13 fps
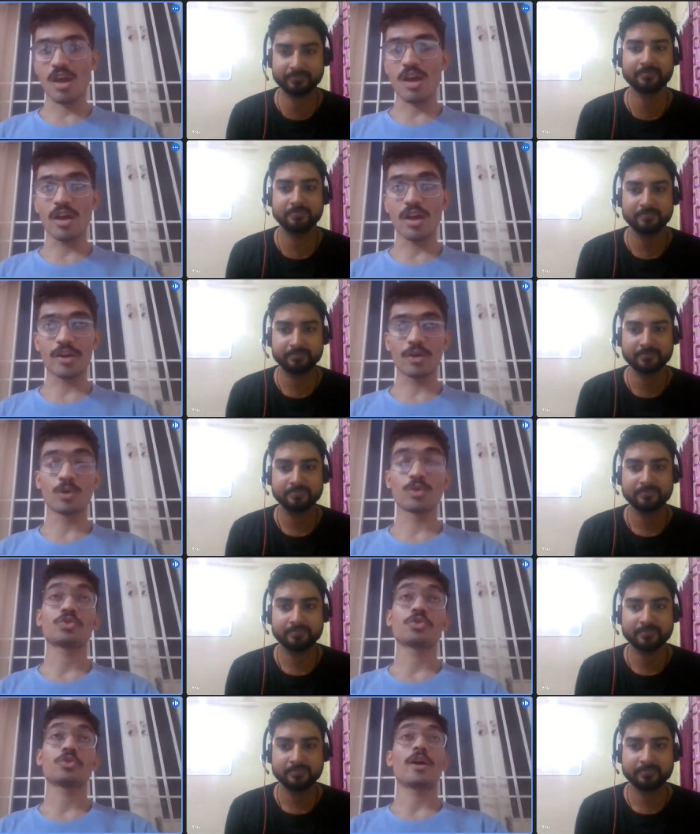Speaker 1: and
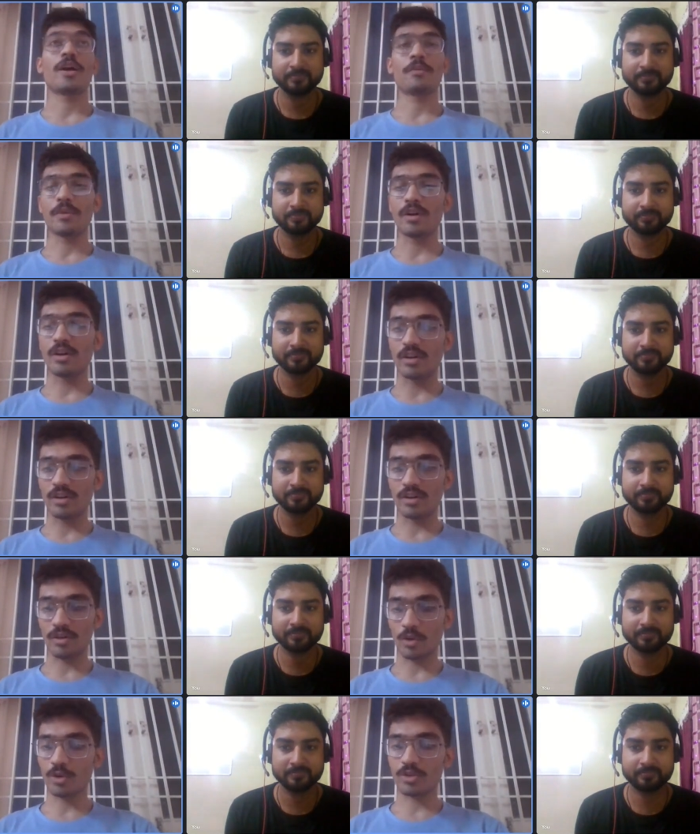also I am
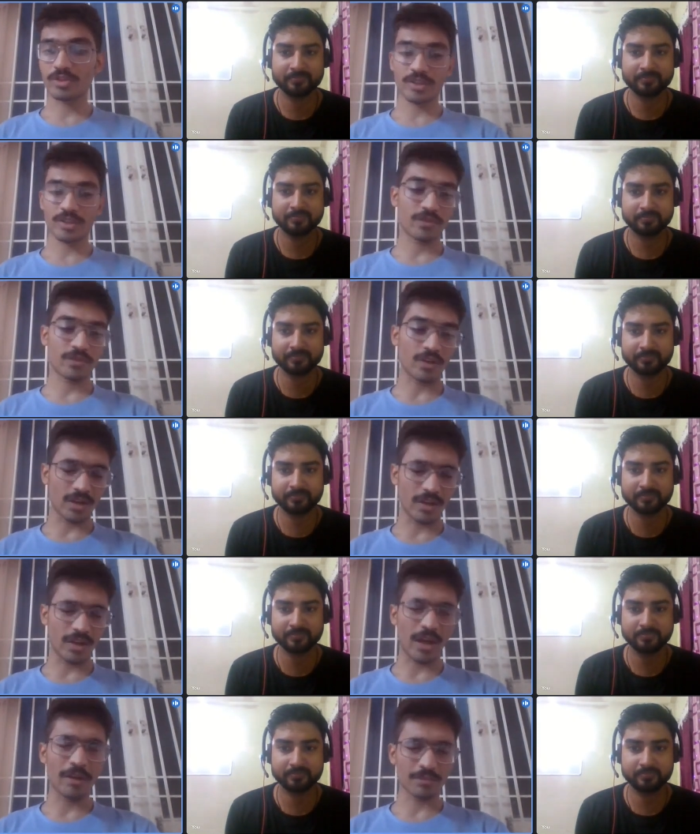a CodeChef.
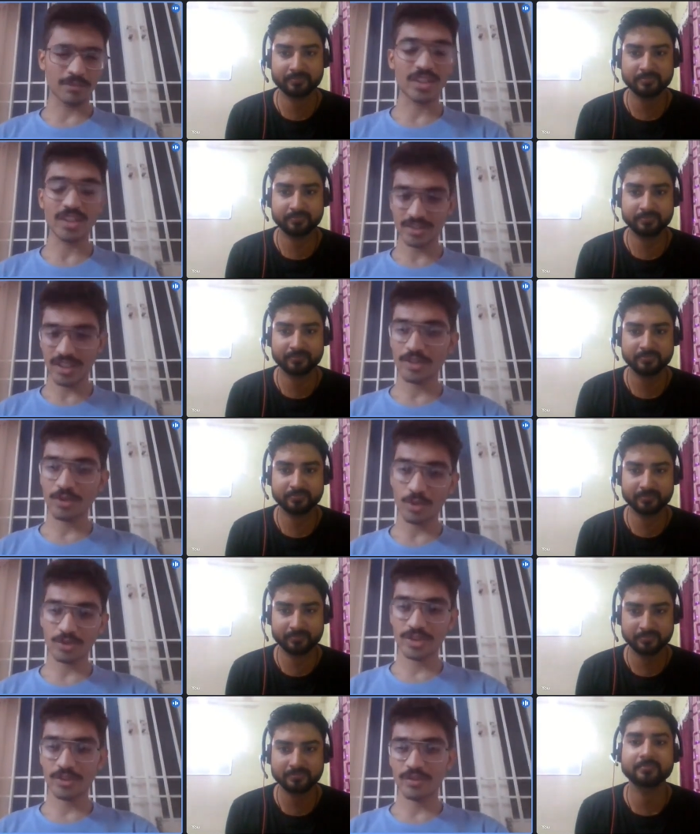Uh, I'm six star in
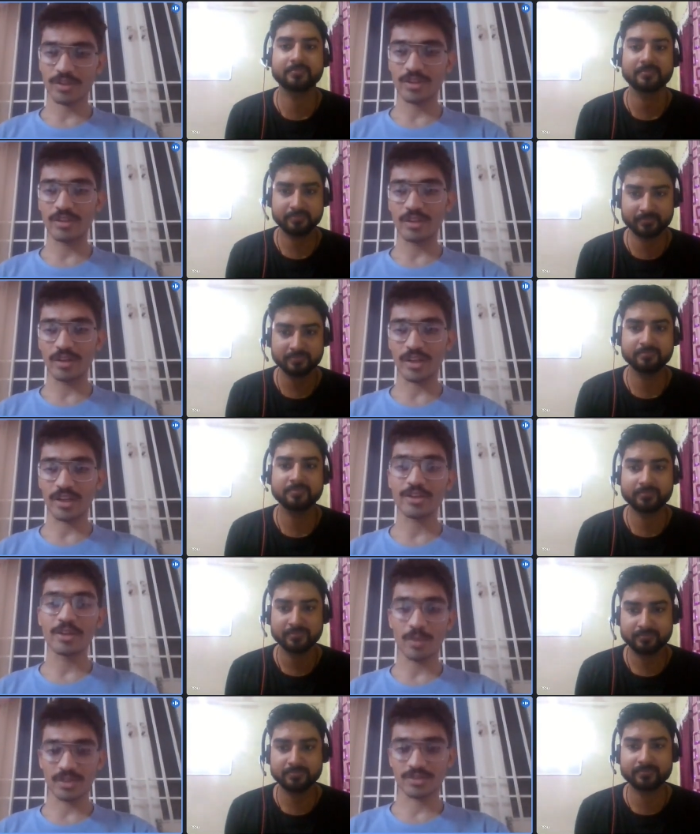CodeChef and a
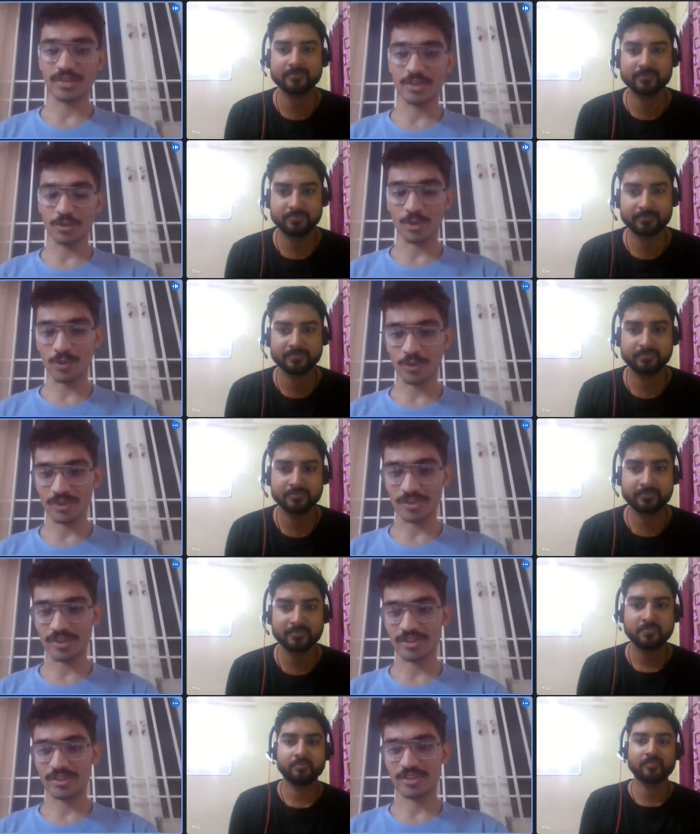candidate master in
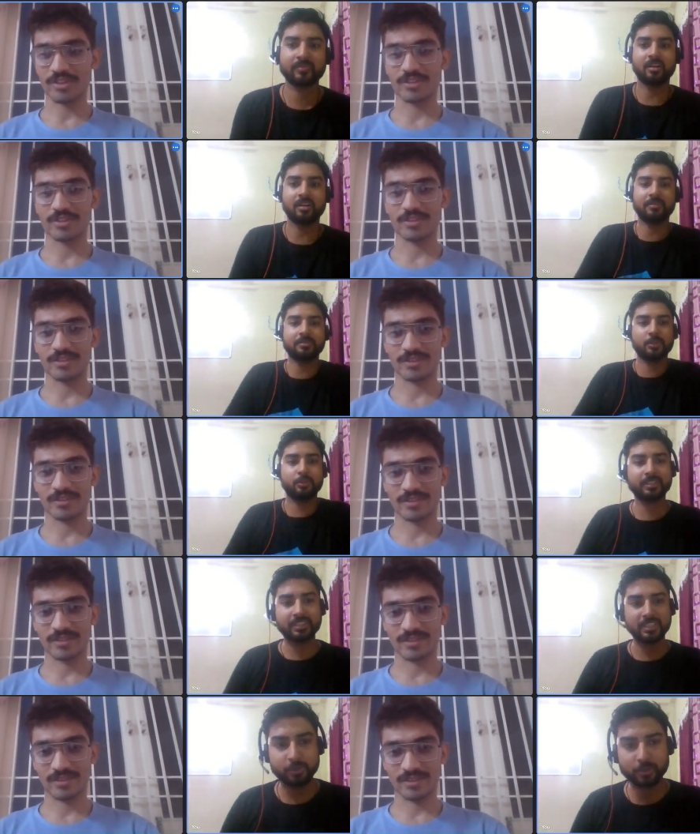Codeforces.
Speaker 2: Yeah, so
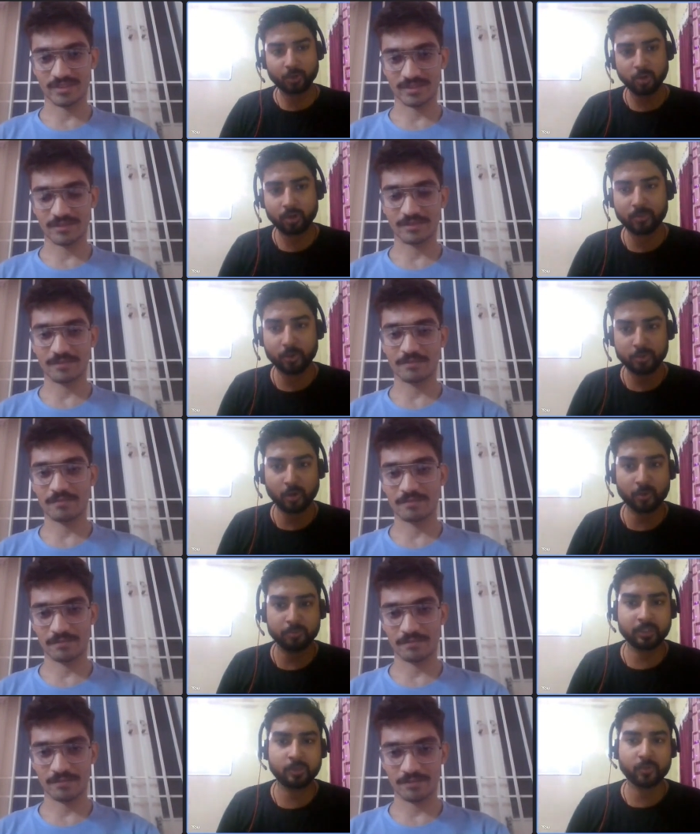he's here to talk about
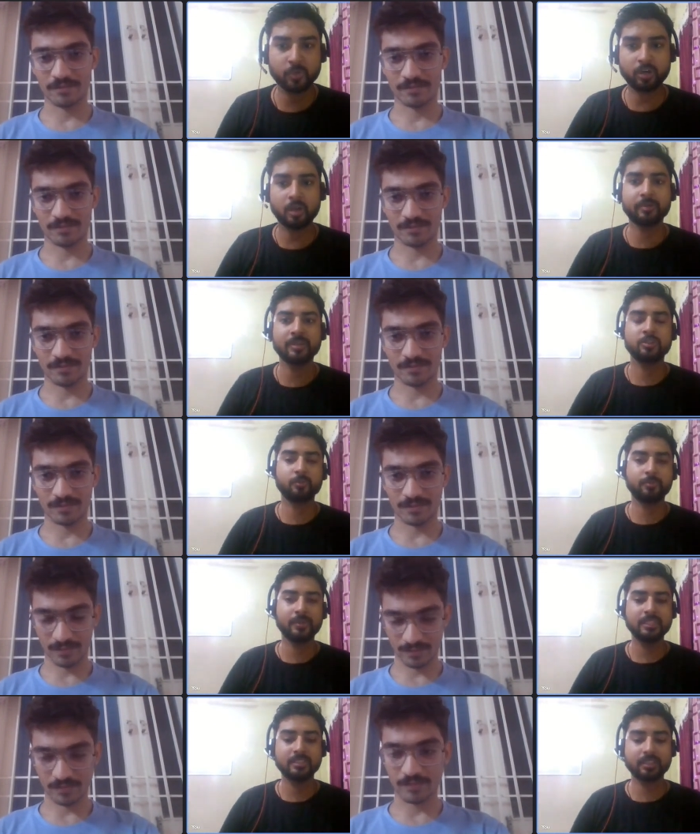competitive programming. So
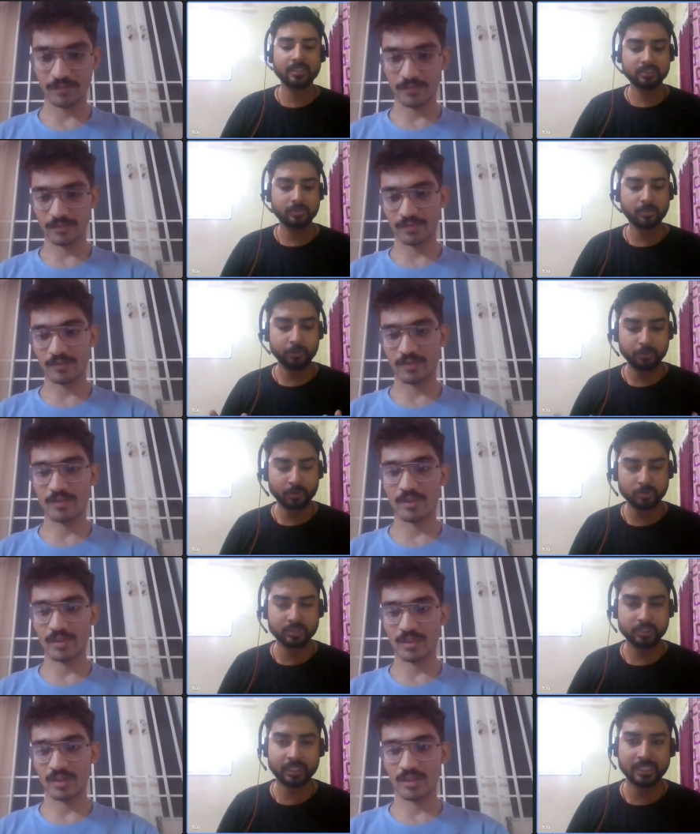Preet, tell us about your
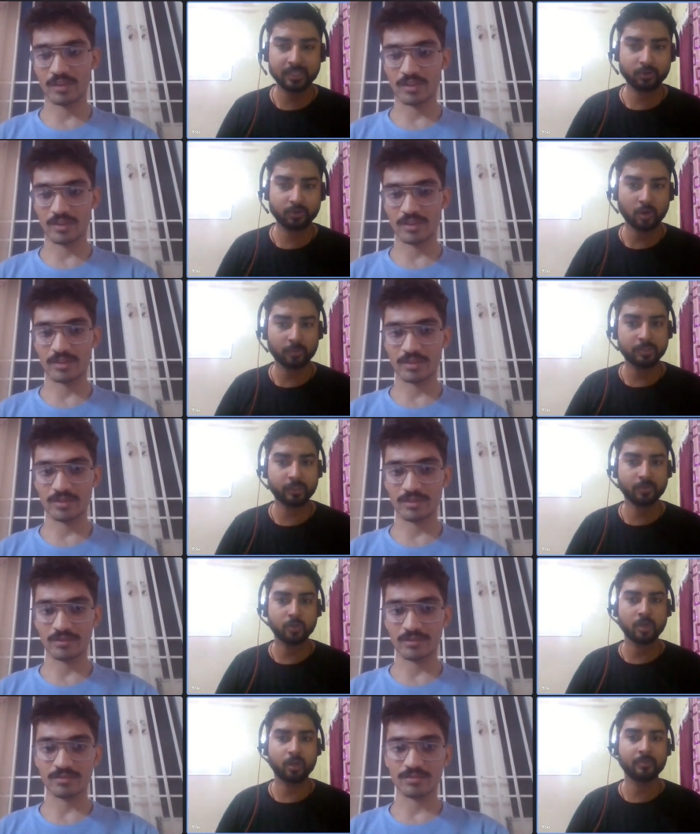journey into
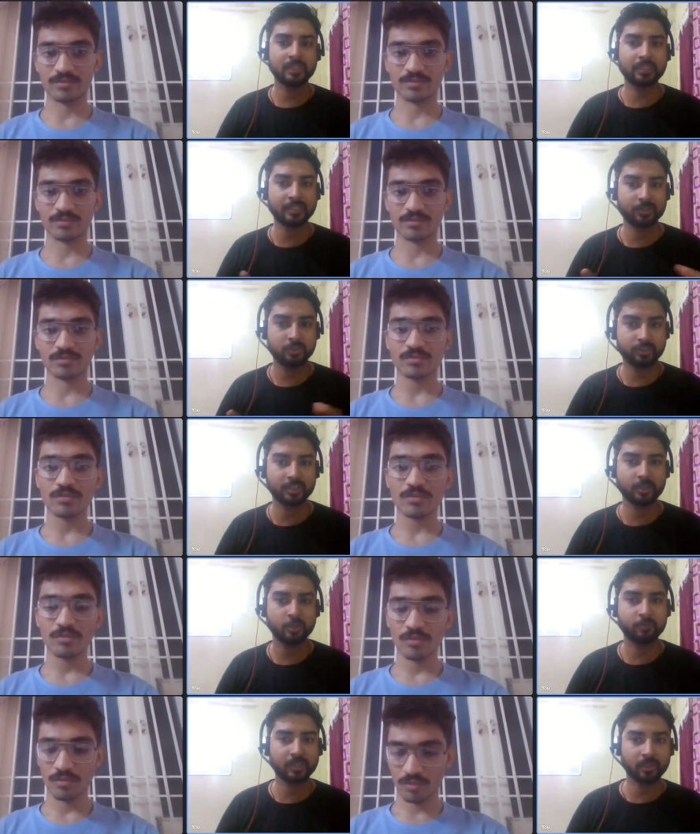competitive programming, like your
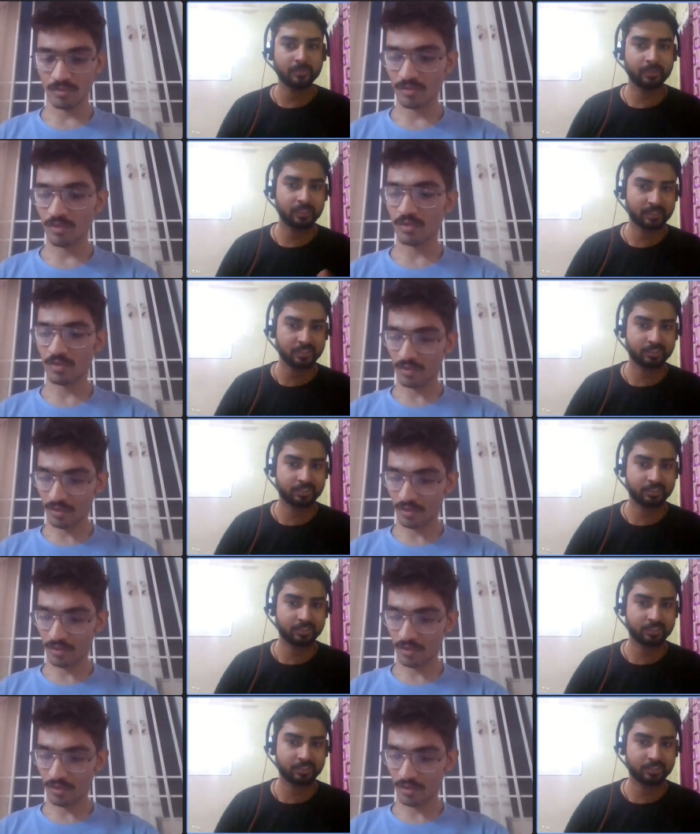journey of becoming a six